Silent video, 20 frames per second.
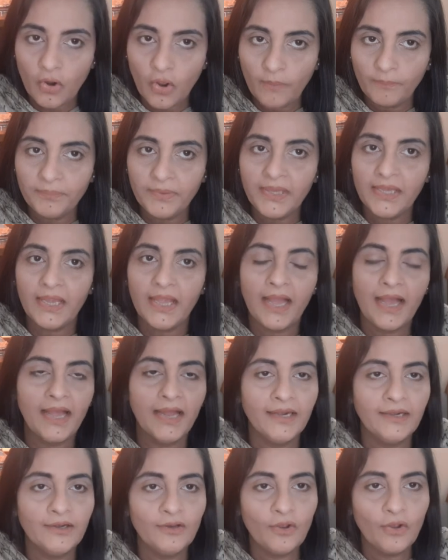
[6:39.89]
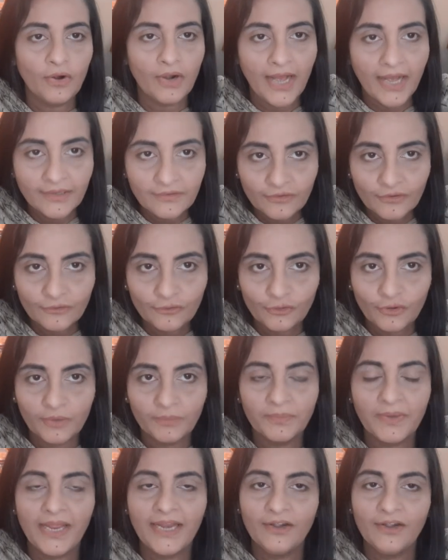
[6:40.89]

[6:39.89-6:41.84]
copy and your answer script